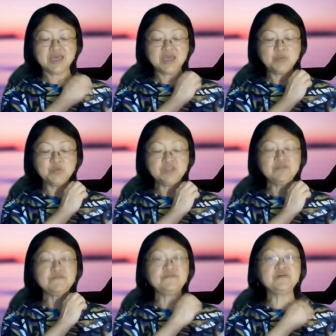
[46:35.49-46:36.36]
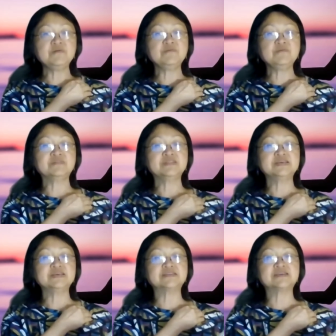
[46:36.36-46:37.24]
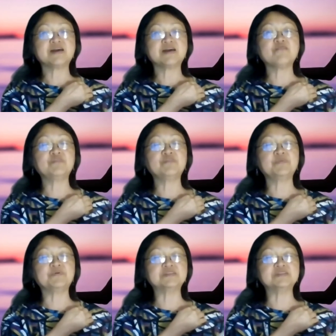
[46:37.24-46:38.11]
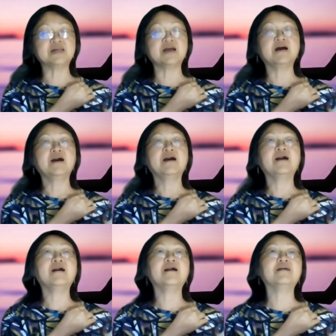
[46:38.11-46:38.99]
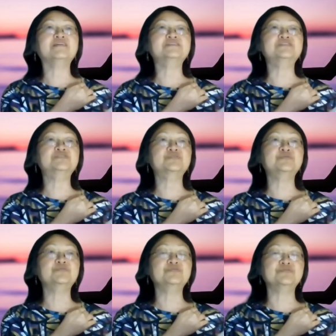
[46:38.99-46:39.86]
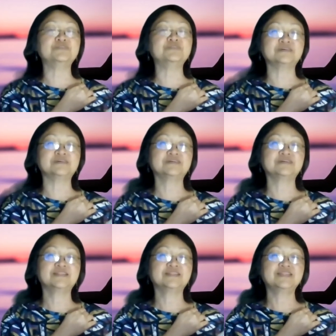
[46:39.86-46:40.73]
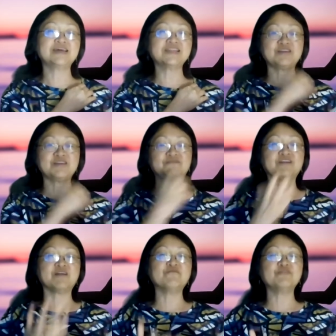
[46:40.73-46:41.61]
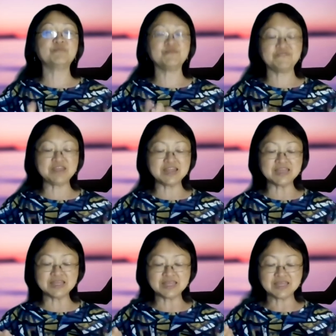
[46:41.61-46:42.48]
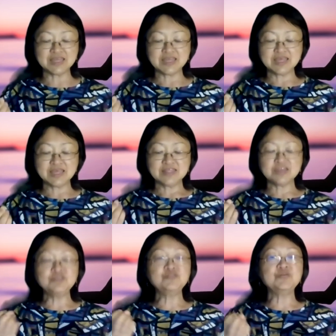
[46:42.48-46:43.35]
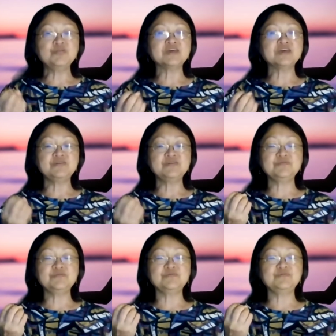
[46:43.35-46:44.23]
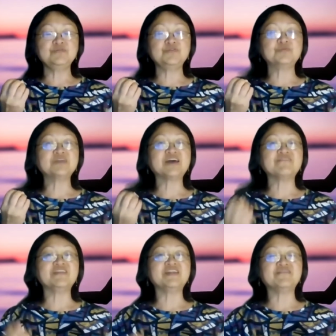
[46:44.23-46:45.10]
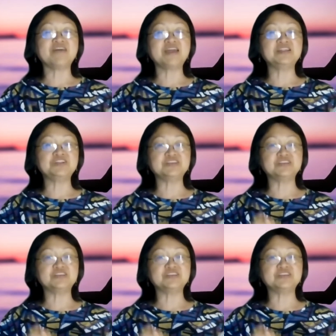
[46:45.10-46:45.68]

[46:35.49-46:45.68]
And when you feel this comfortable, it's like, oh, this is so good. That kind of comfortable feeling, then you know that you don't have enough energy.